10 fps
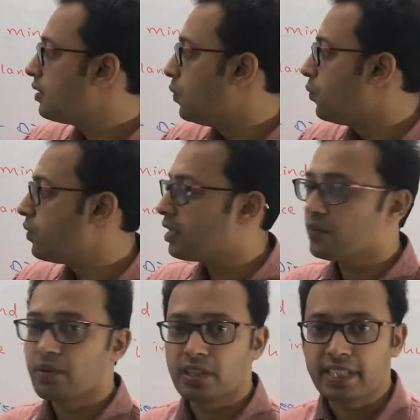
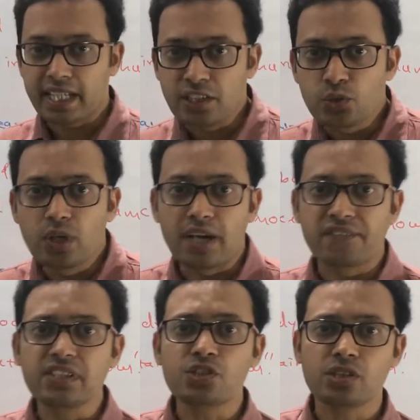and they can do a
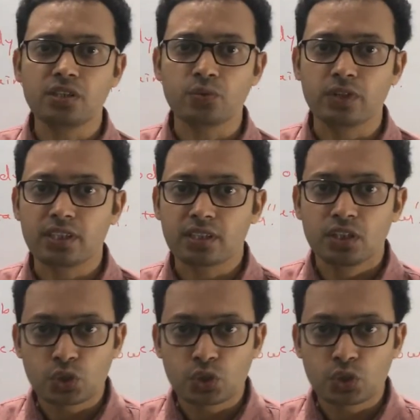efficient work.